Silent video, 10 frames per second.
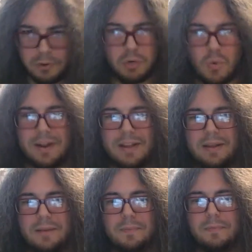or
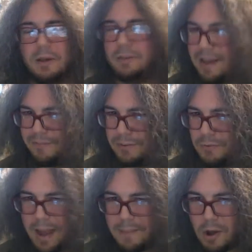2011
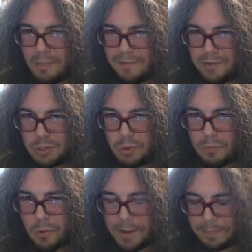when I bought my Virtual
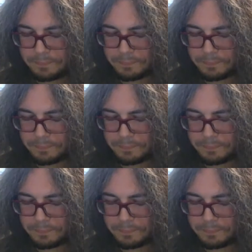Boy.